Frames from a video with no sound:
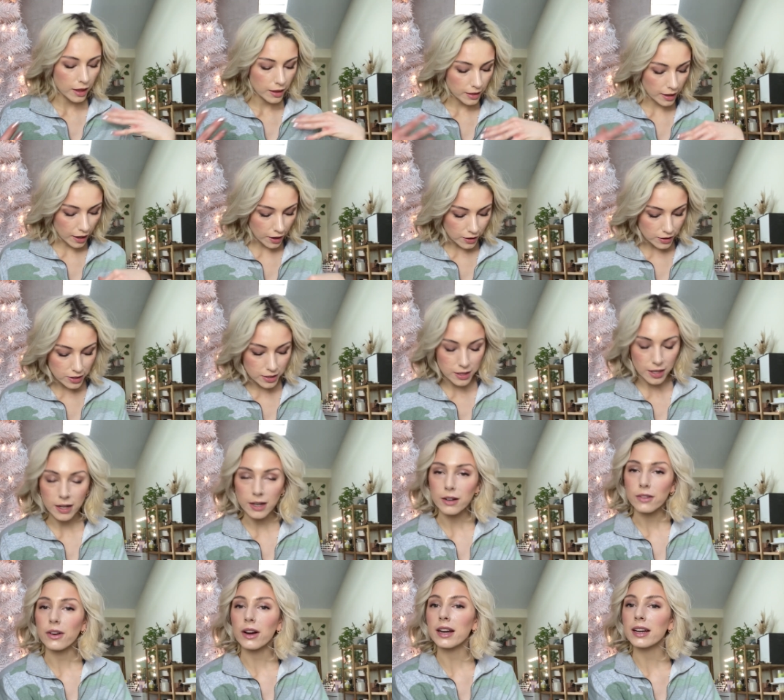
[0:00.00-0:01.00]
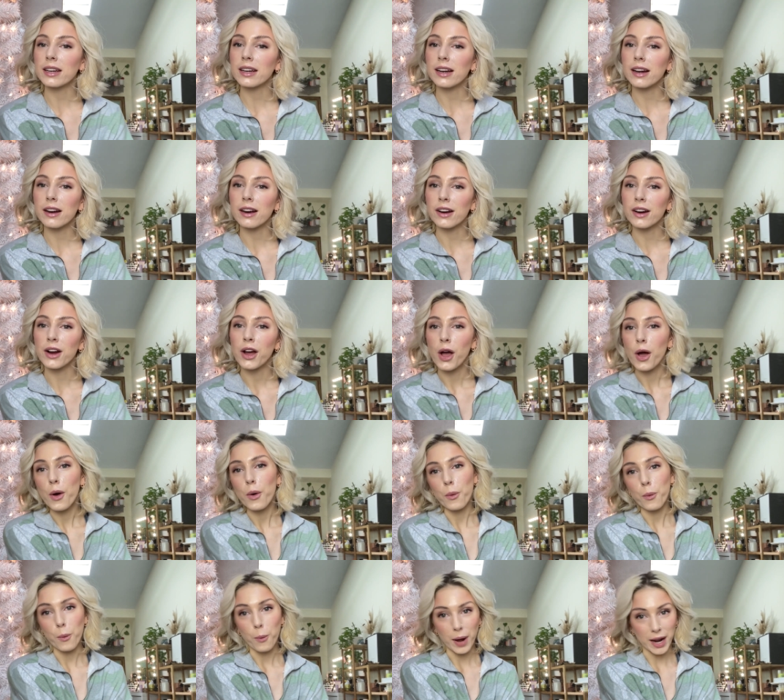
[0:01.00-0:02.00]
They're sitting right here
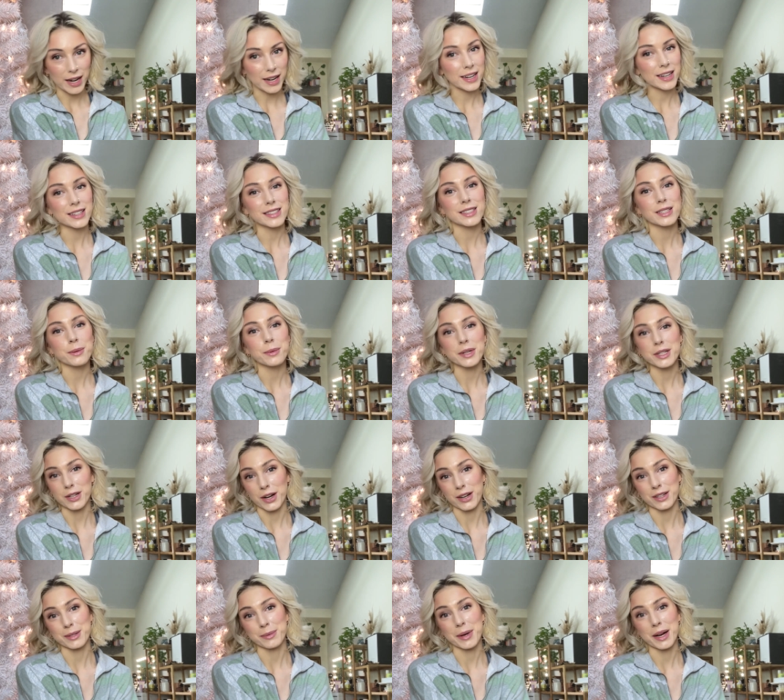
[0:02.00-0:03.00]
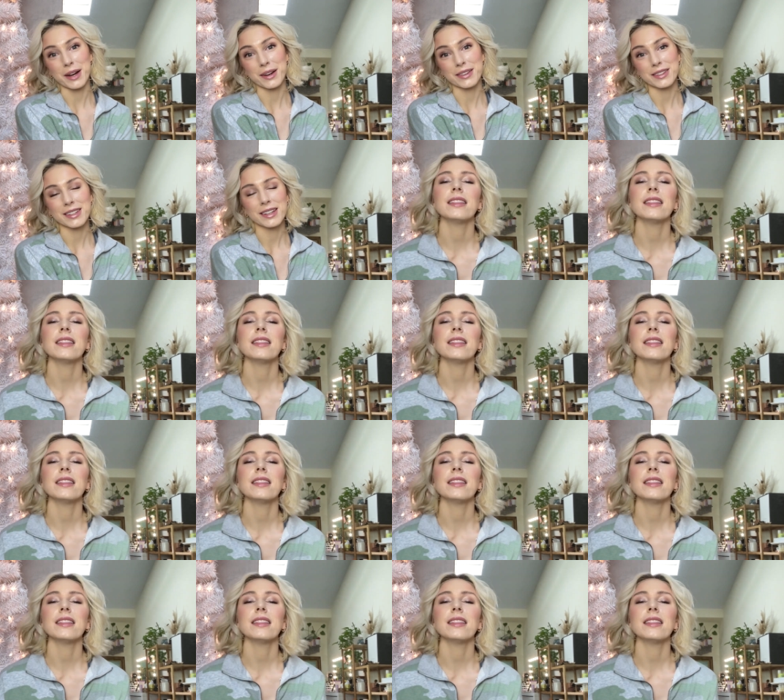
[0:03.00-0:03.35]
waiting to be talked about.